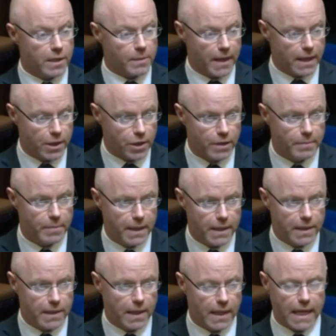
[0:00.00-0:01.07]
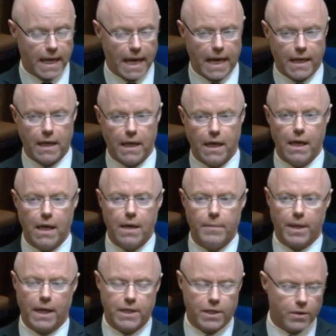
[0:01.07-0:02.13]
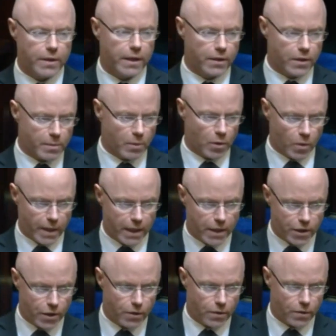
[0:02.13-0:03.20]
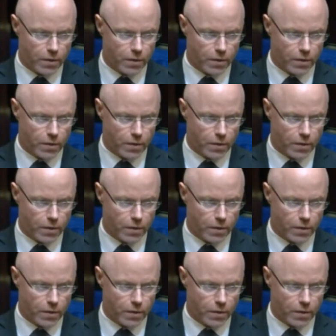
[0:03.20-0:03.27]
many GPs as they can. But I do think there's more we can do.